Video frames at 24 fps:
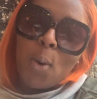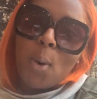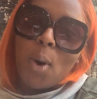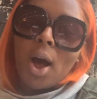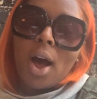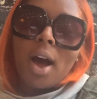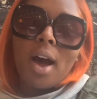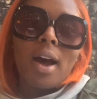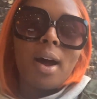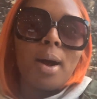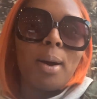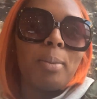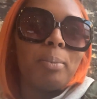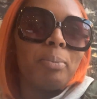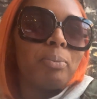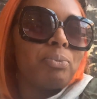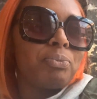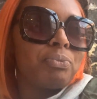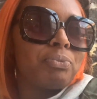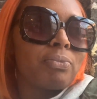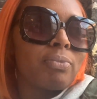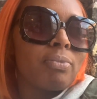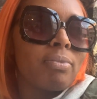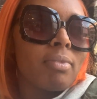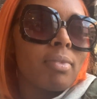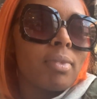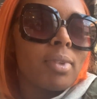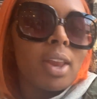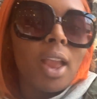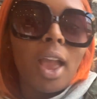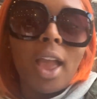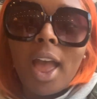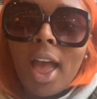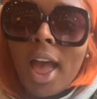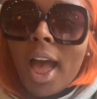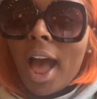
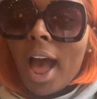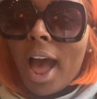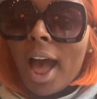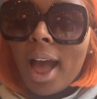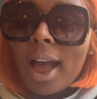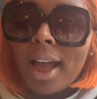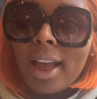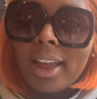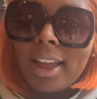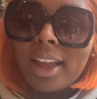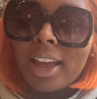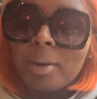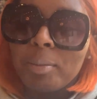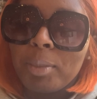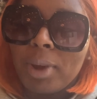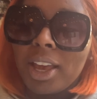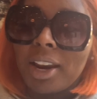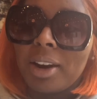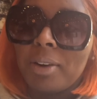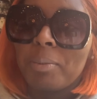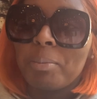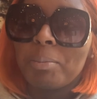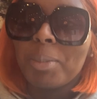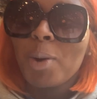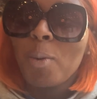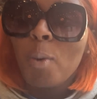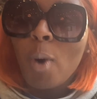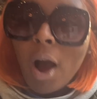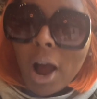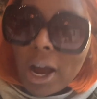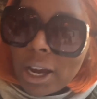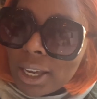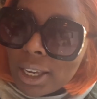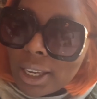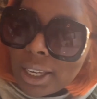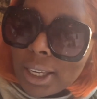I am in
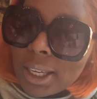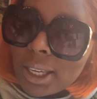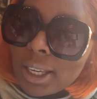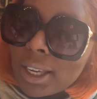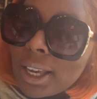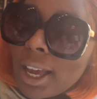Milwaukee.